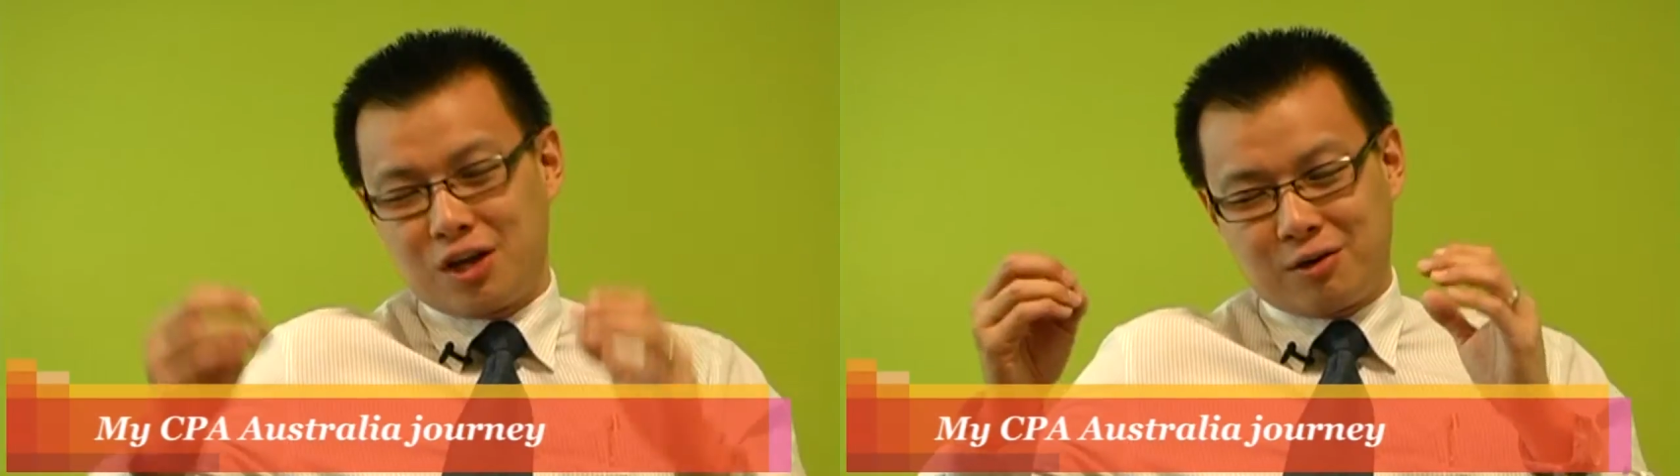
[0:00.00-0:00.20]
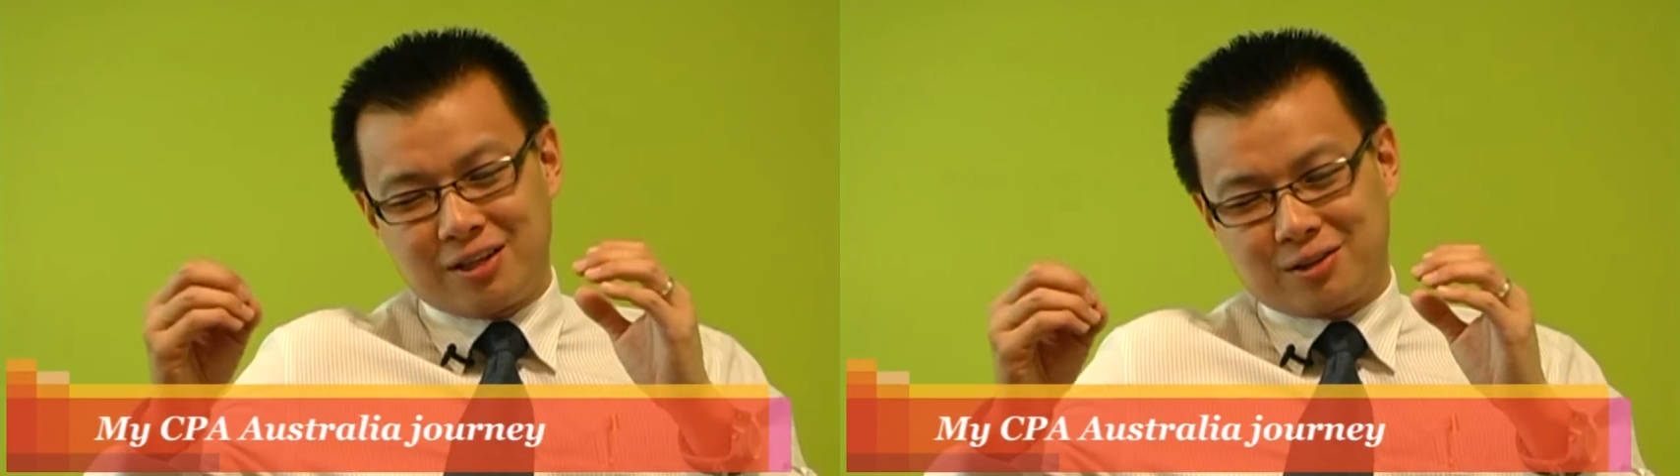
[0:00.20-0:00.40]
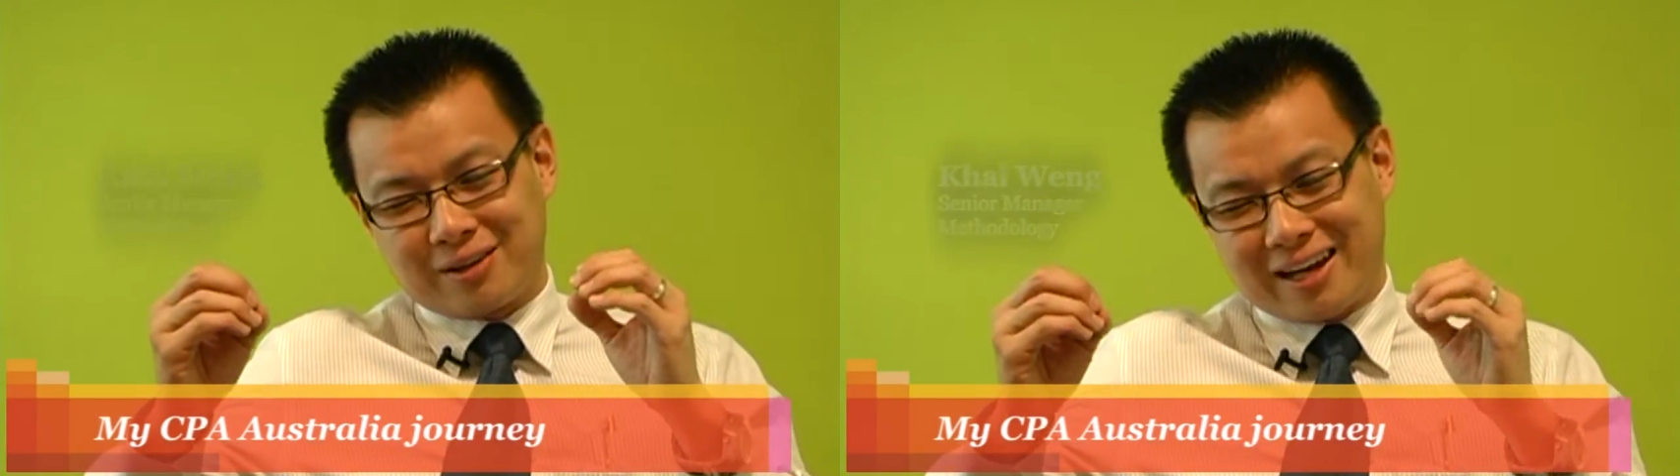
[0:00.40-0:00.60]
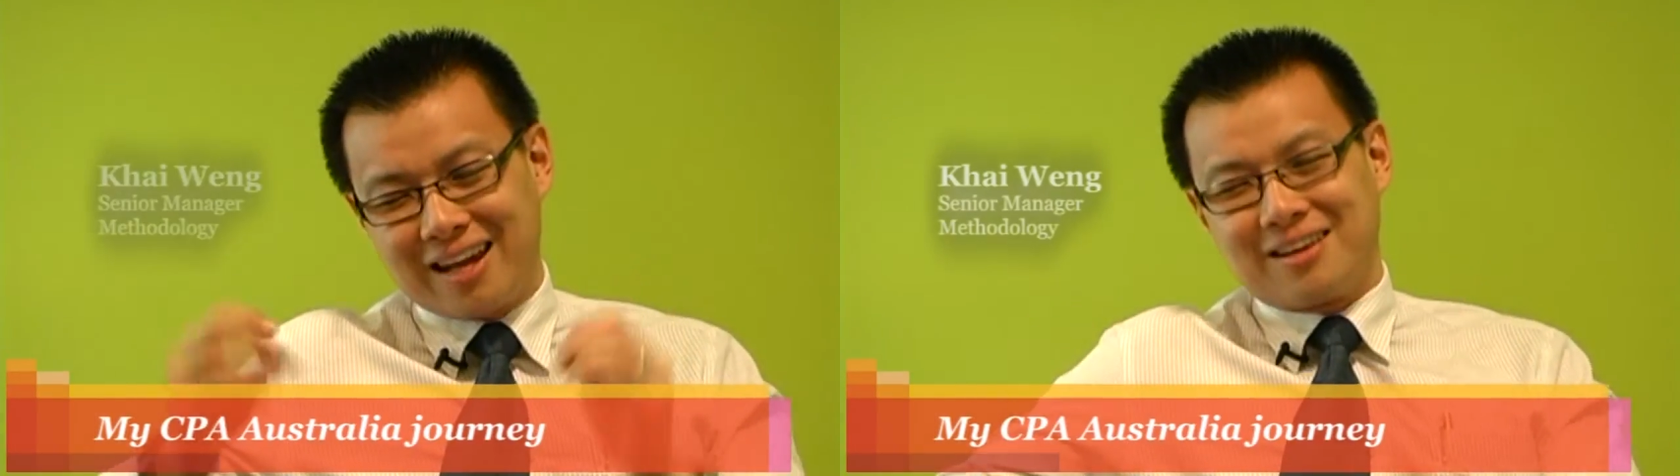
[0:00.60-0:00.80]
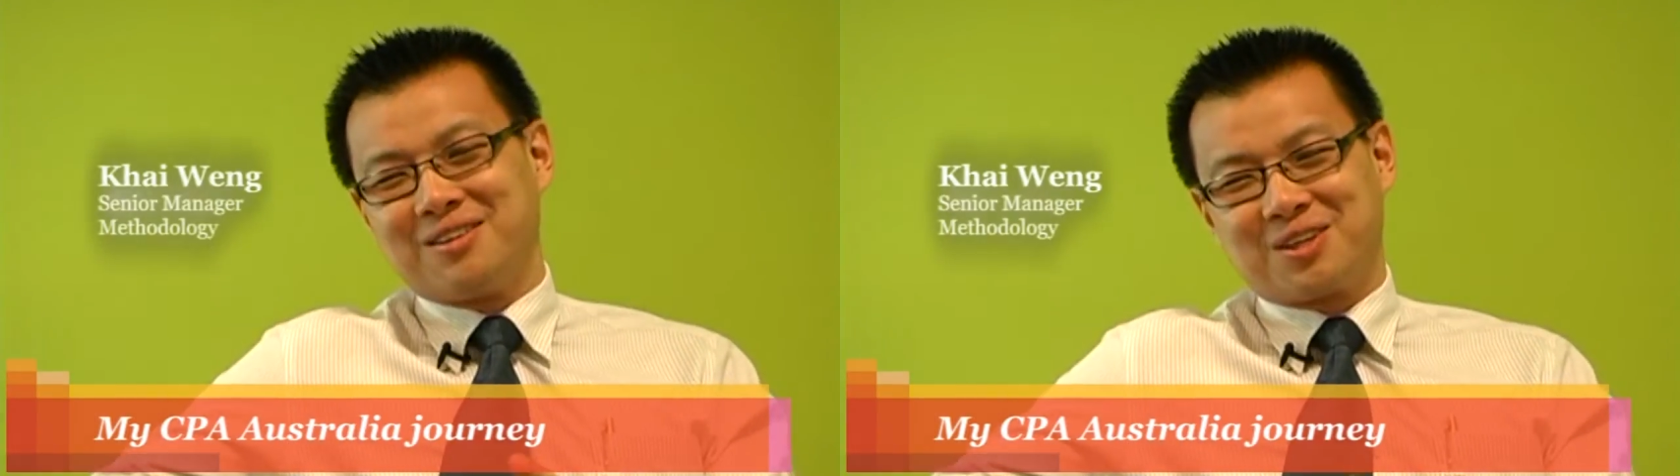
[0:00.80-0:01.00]
You need to
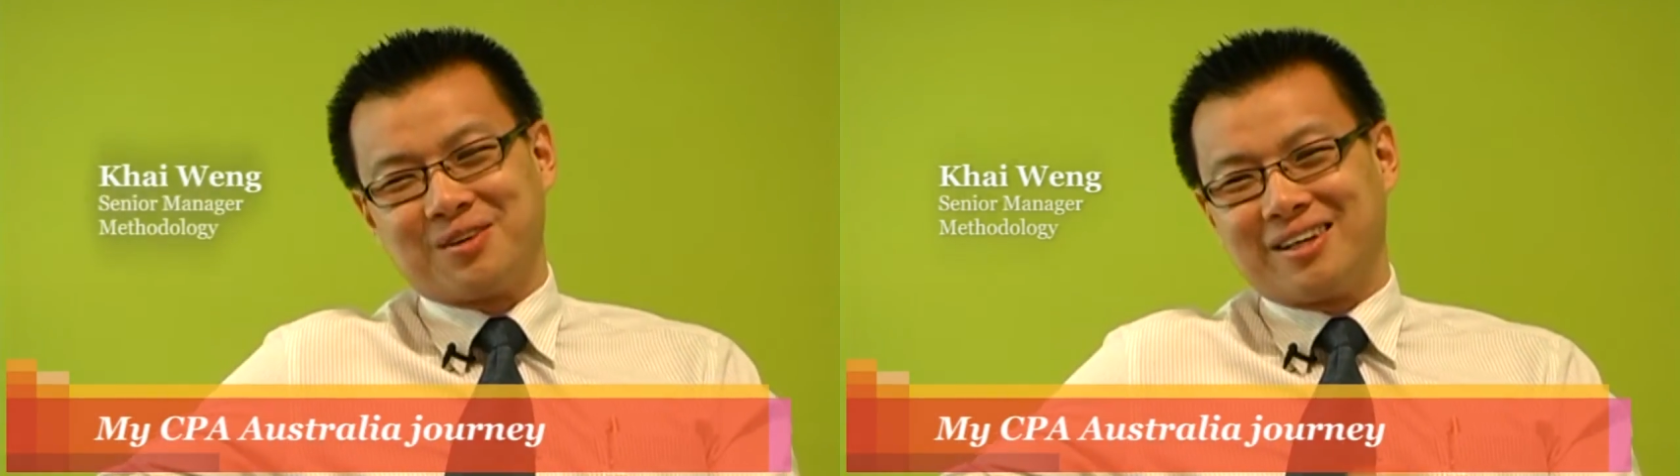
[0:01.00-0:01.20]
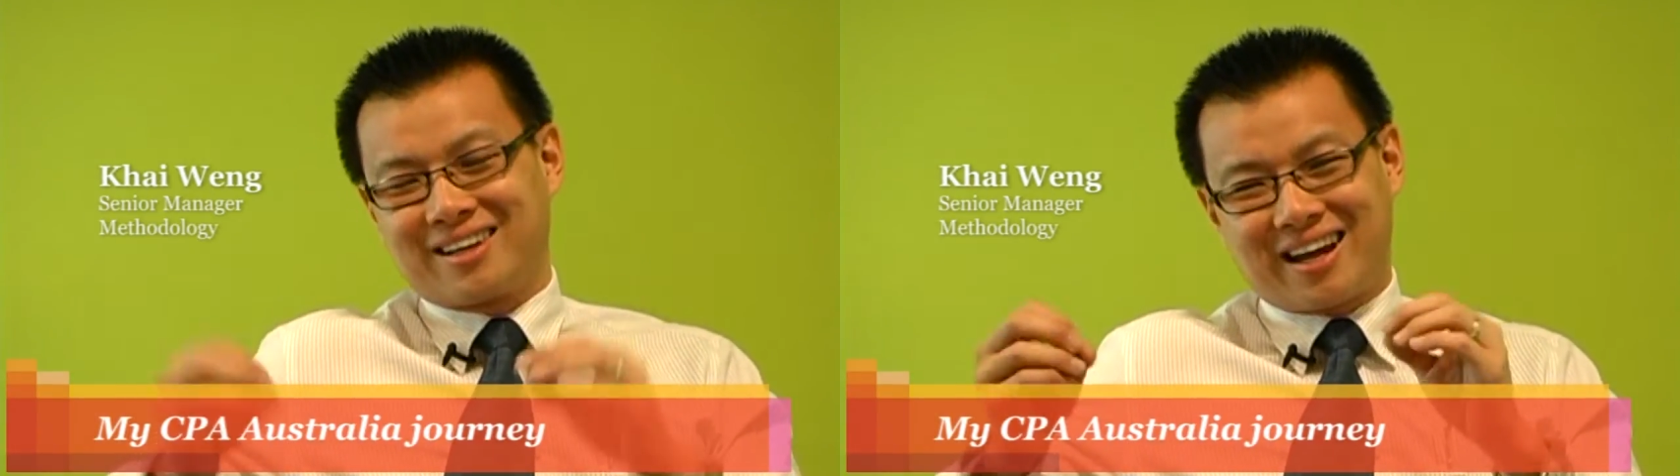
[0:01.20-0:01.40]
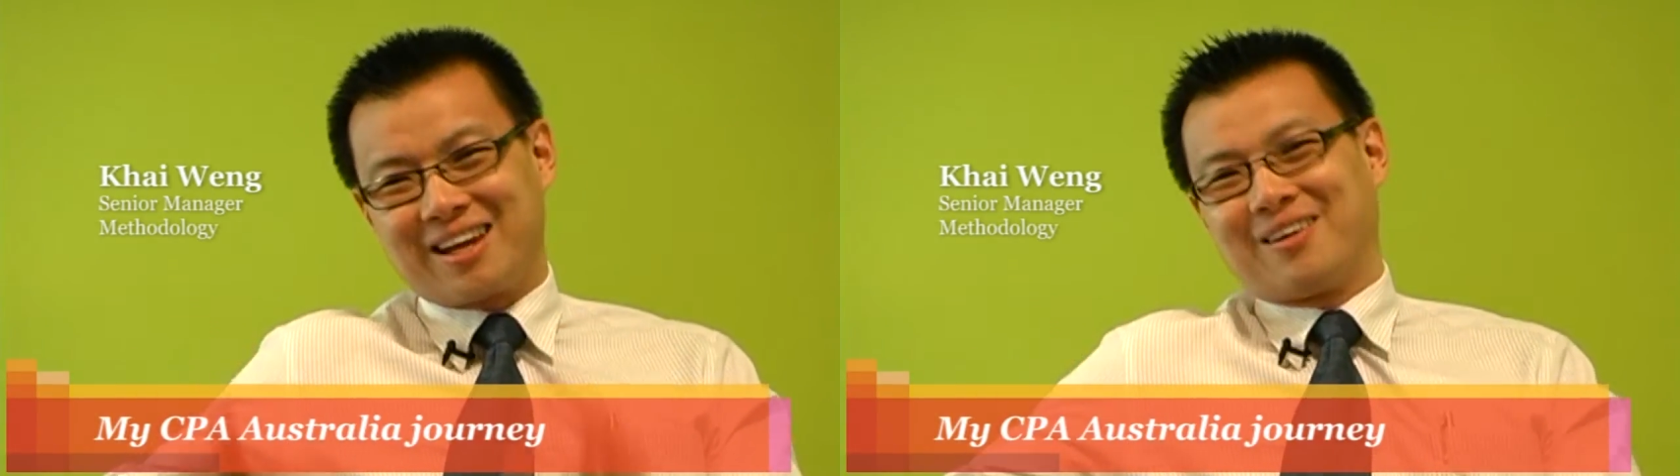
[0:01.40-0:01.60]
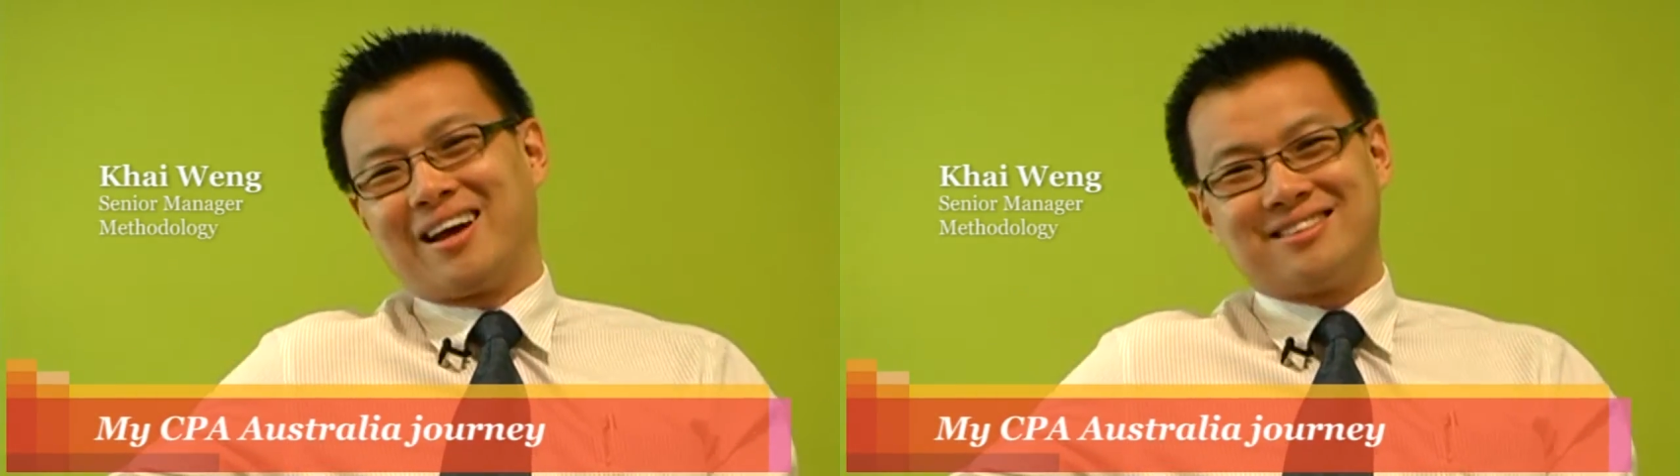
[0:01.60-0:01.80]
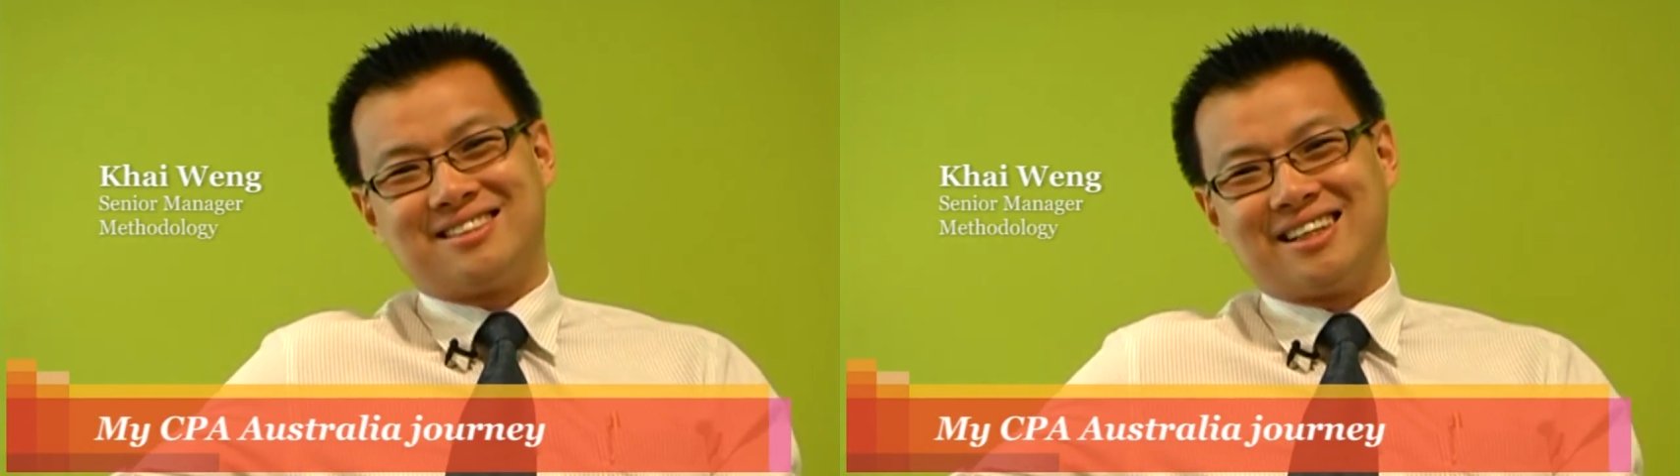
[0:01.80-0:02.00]
get into it, get your hands